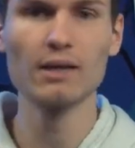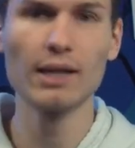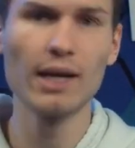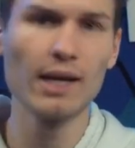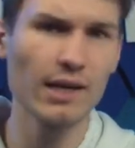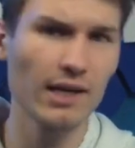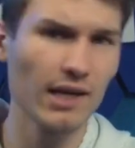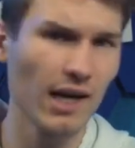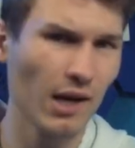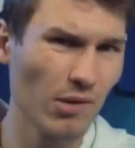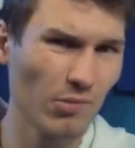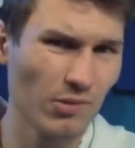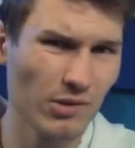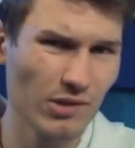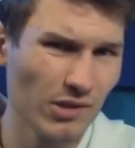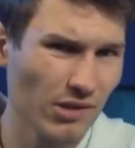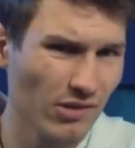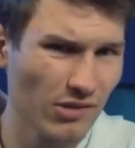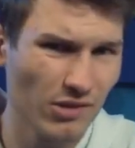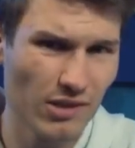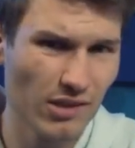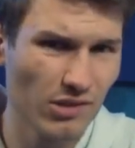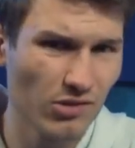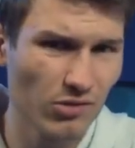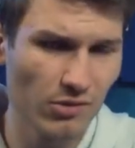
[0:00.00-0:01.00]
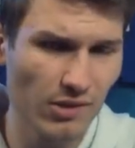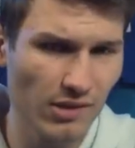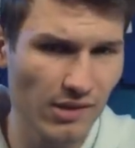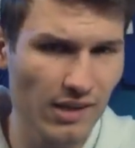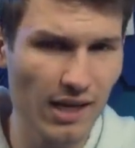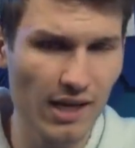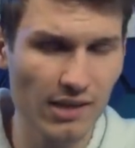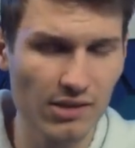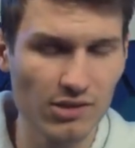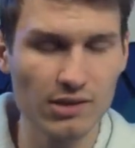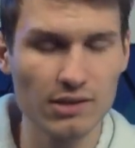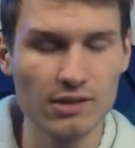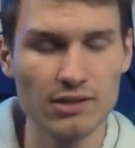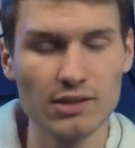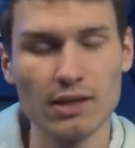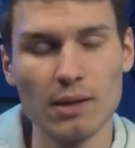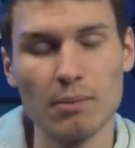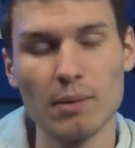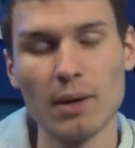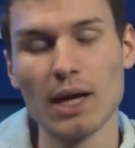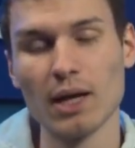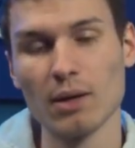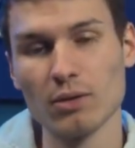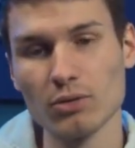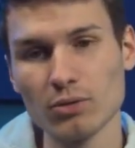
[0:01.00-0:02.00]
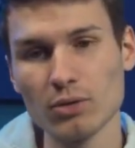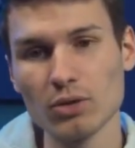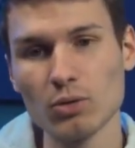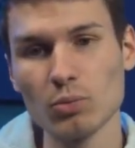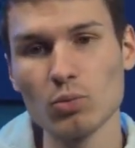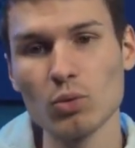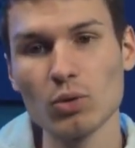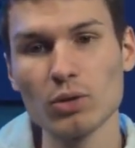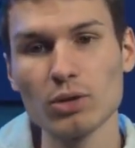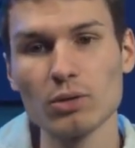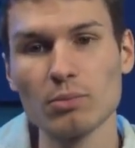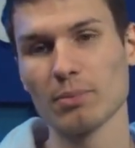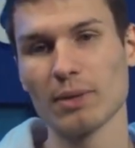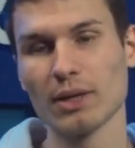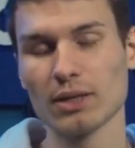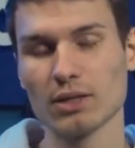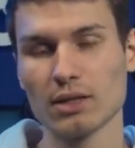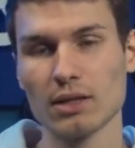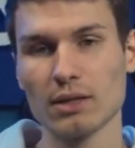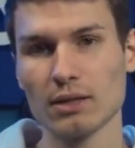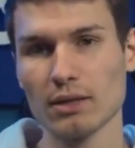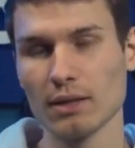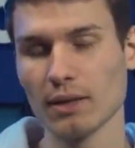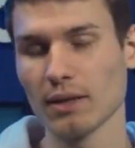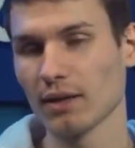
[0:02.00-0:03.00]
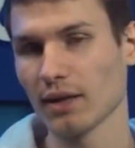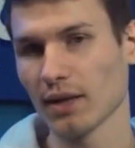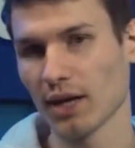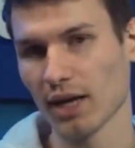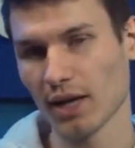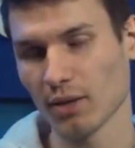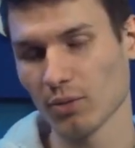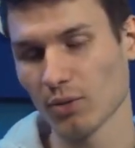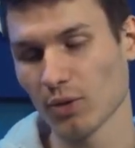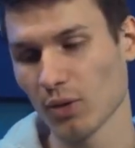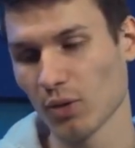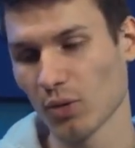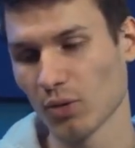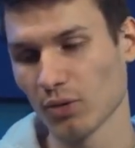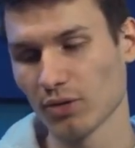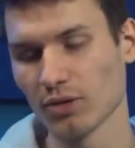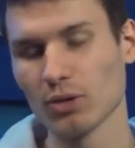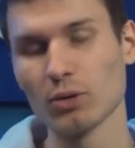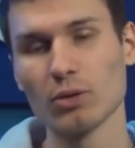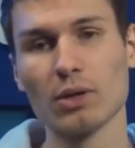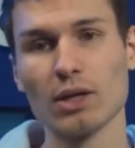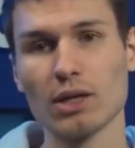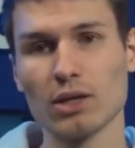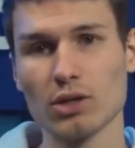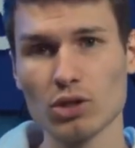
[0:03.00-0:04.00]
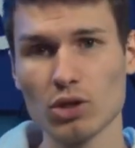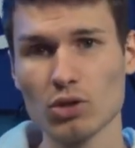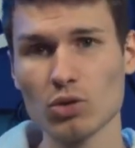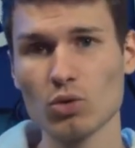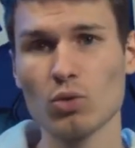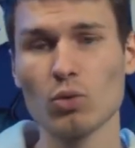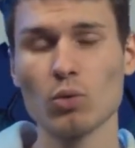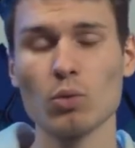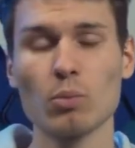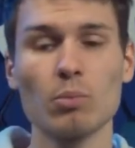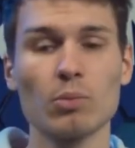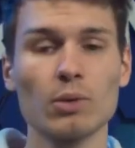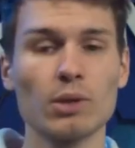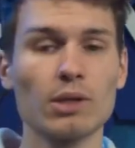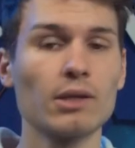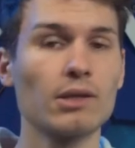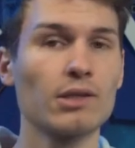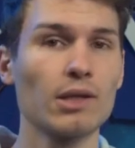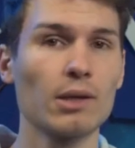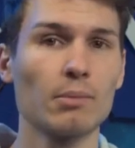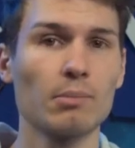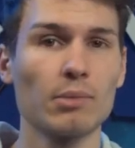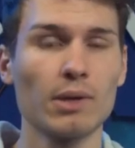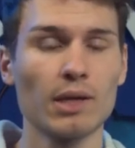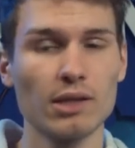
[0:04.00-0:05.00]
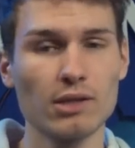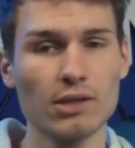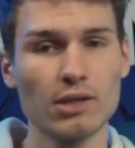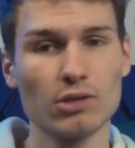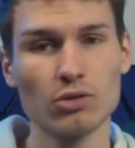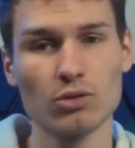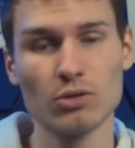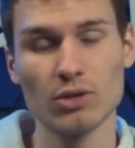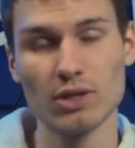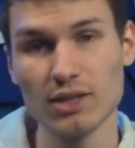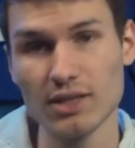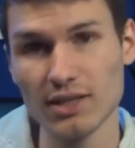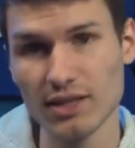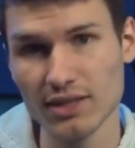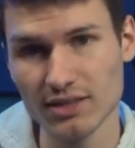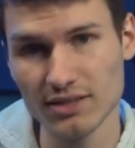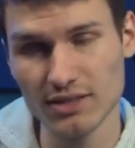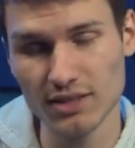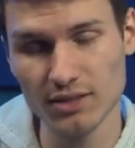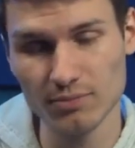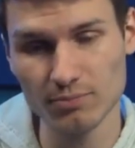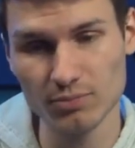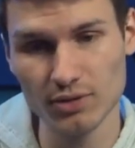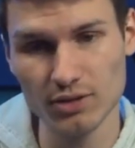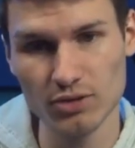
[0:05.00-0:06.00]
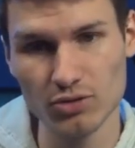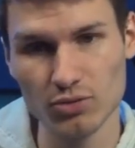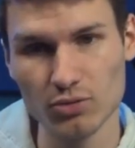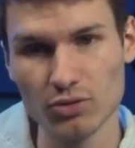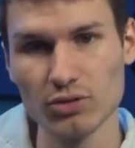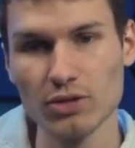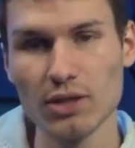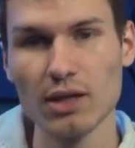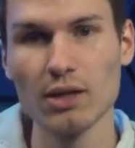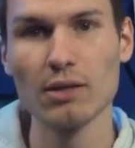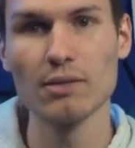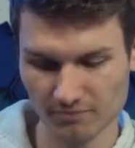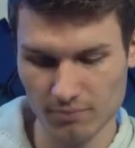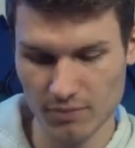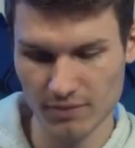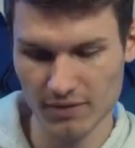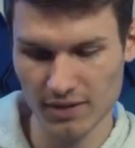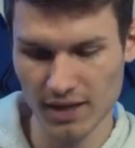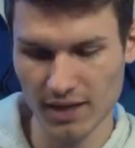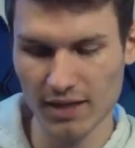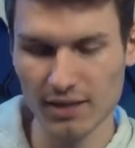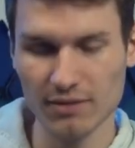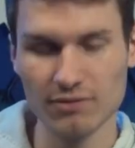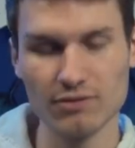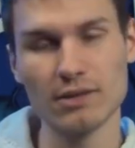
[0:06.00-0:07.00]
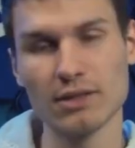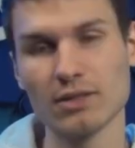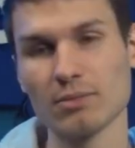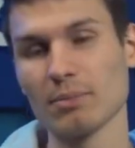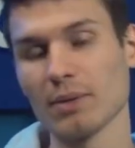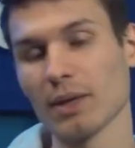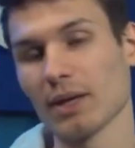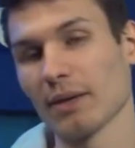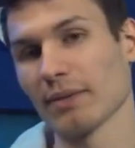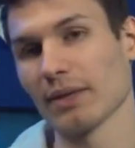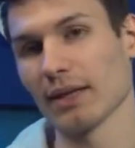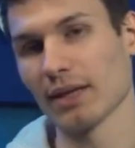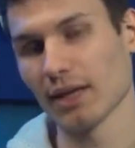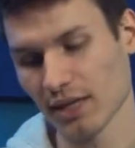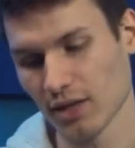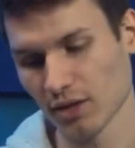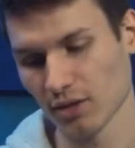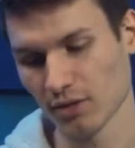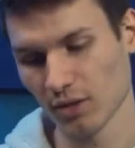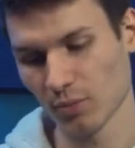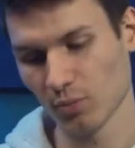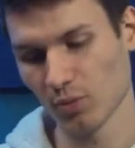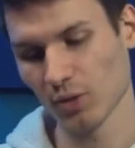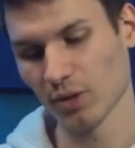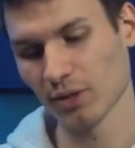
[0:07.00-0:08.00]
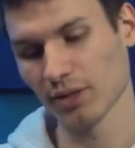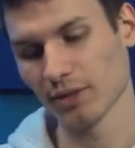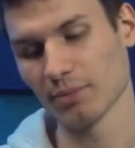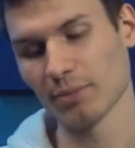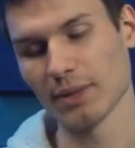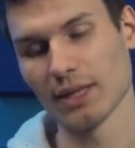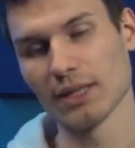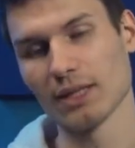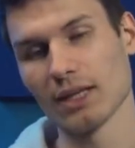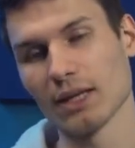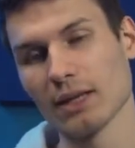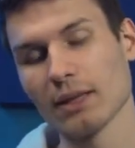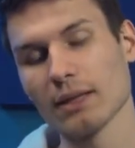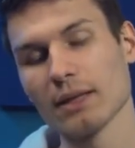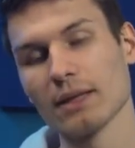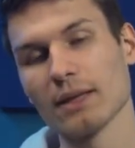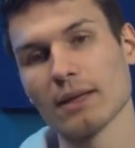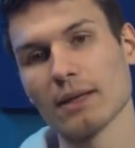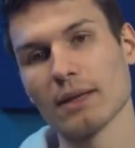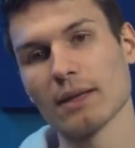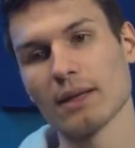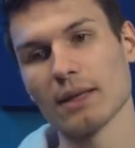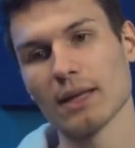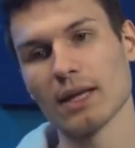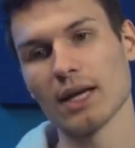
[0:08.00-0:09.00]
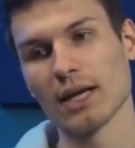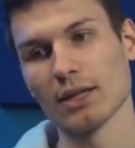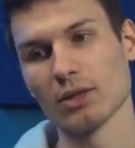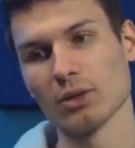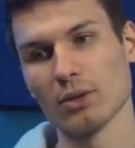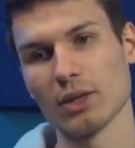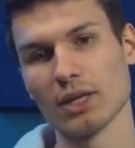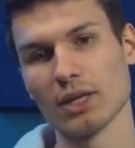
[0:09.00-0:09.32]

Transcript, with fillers: and now we just need to attach it somehow to the water meter. I will also link a cool print template that you can easily print yourself. Then it fits perfectly on the water meter, and you